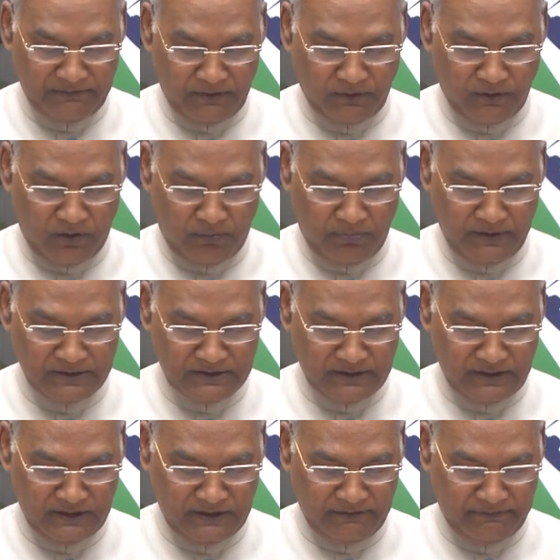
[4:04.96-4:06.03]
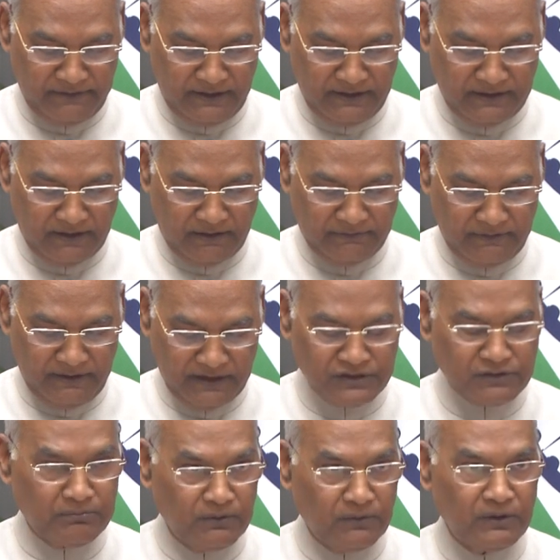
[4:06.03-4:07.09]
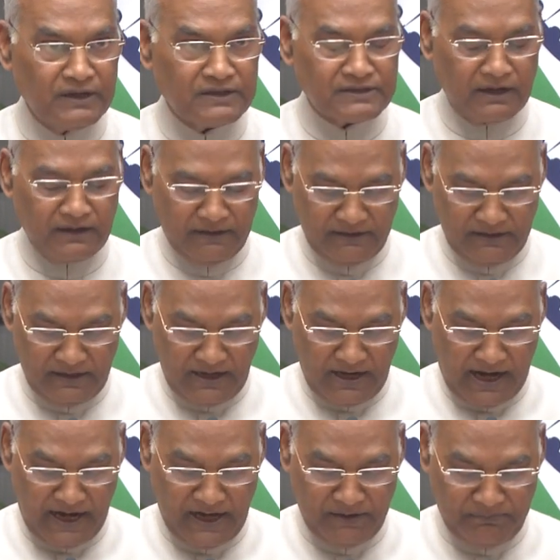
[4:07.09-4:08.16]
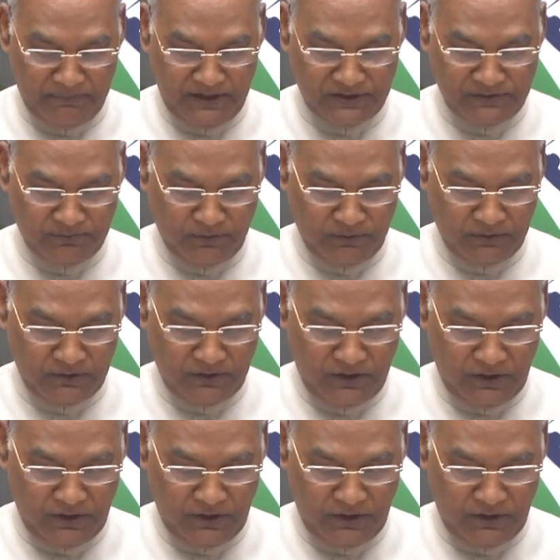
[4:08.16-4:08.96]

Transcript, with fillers: for cooperation in the field of exploration and peaceful